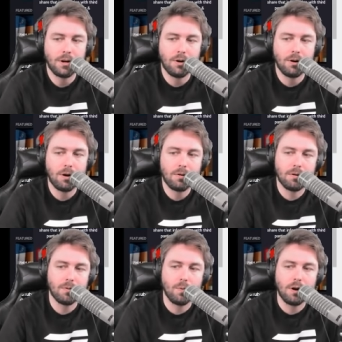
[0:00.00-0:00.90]
illegal hold,
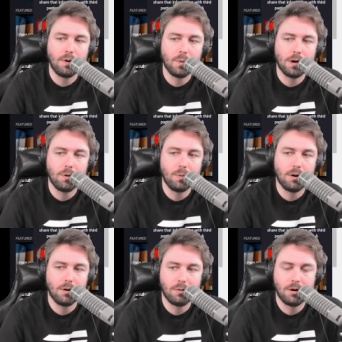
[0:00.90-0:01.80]
business whoa, which we are whoa,
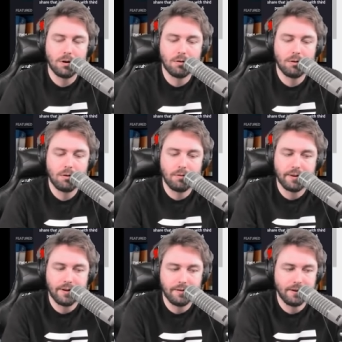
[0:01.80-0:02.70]
doing. Whoa, whoa, hold
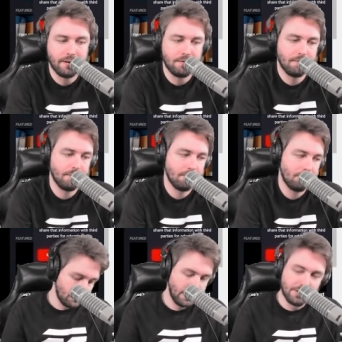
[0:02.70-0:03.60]
on now.
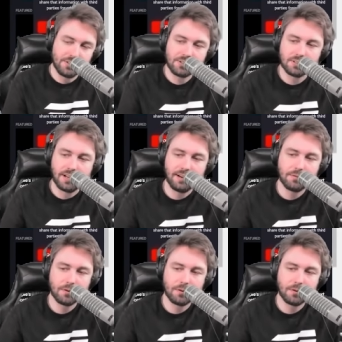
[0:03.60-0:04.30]
Is this line